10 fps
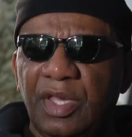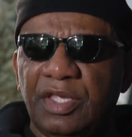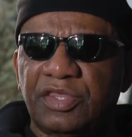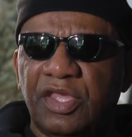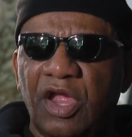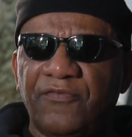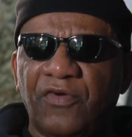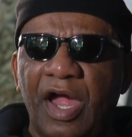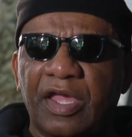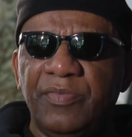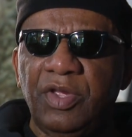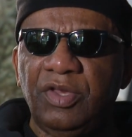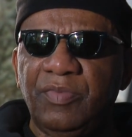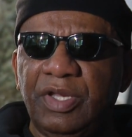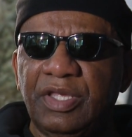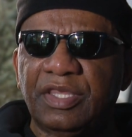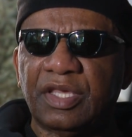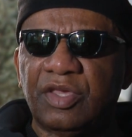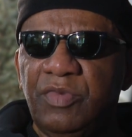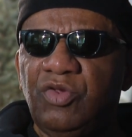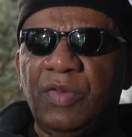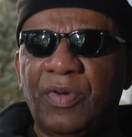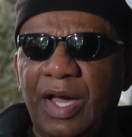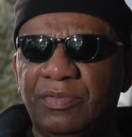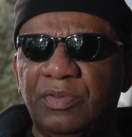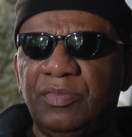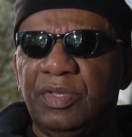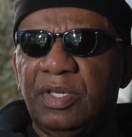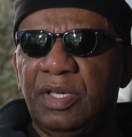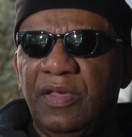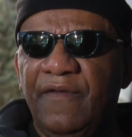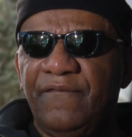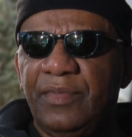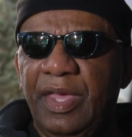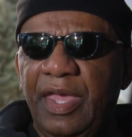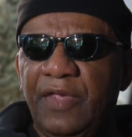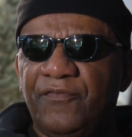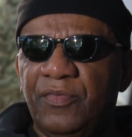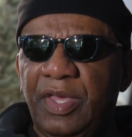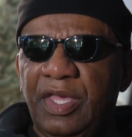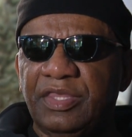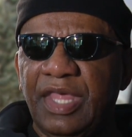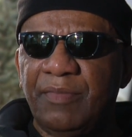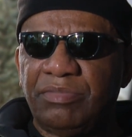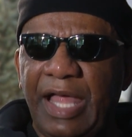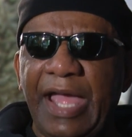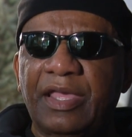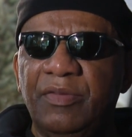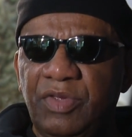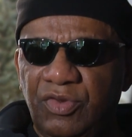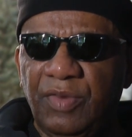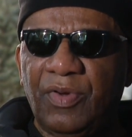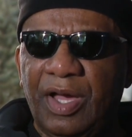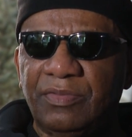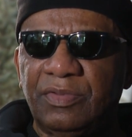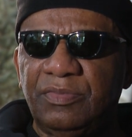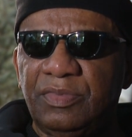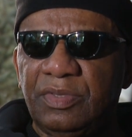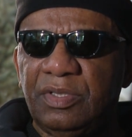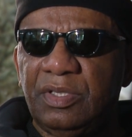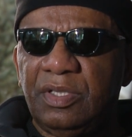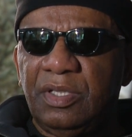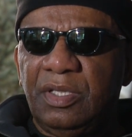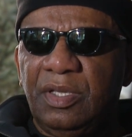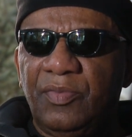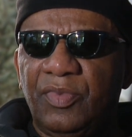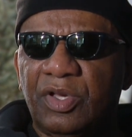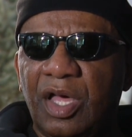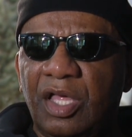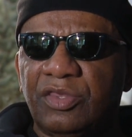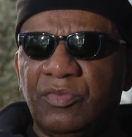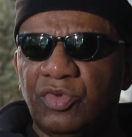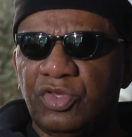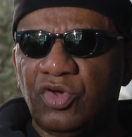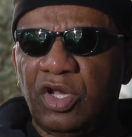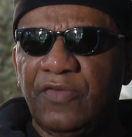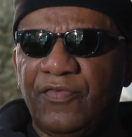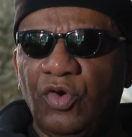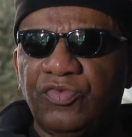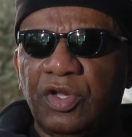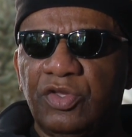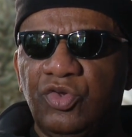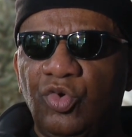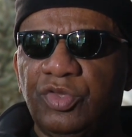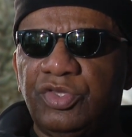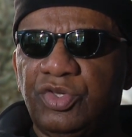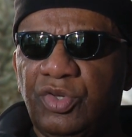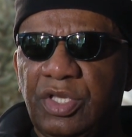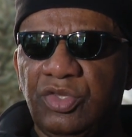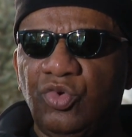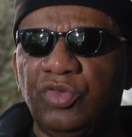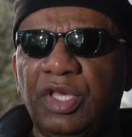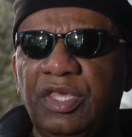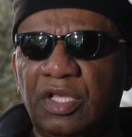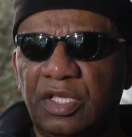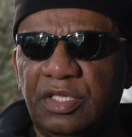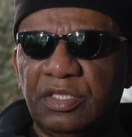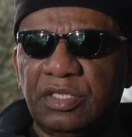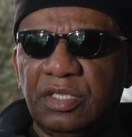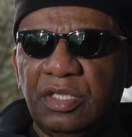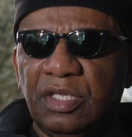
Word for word: It's scary for our community, but it's a community problem. And for me, it's a black community problem because the majority of folks that are doing the shooting, doing the killings,